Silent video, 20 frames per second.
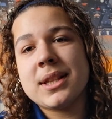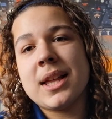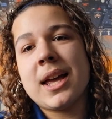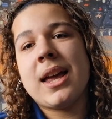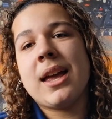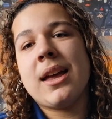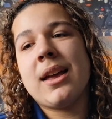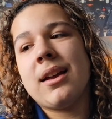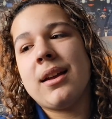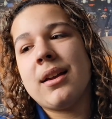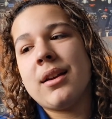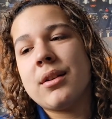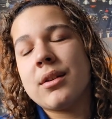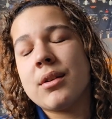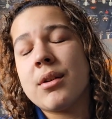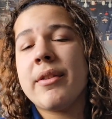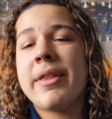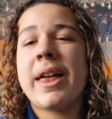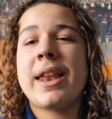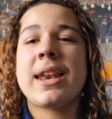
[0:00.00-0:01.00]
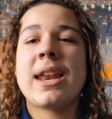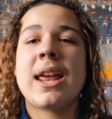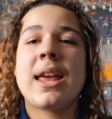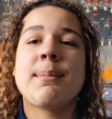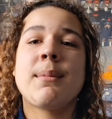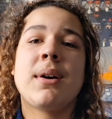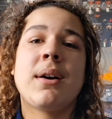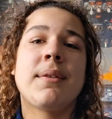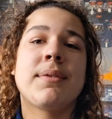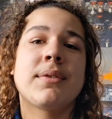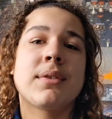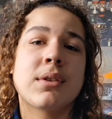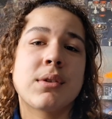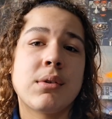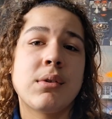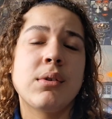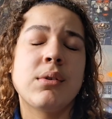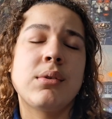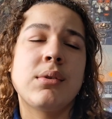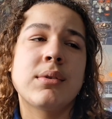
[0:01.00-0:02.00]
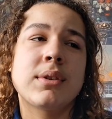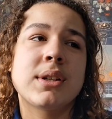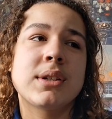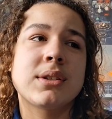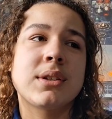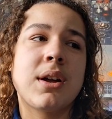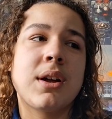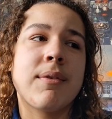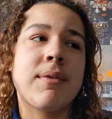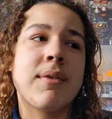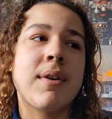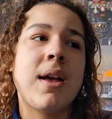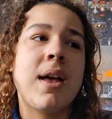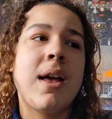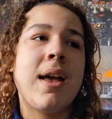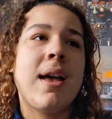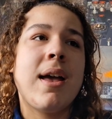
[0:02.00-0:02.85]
They got that name after the Concorde and stuff.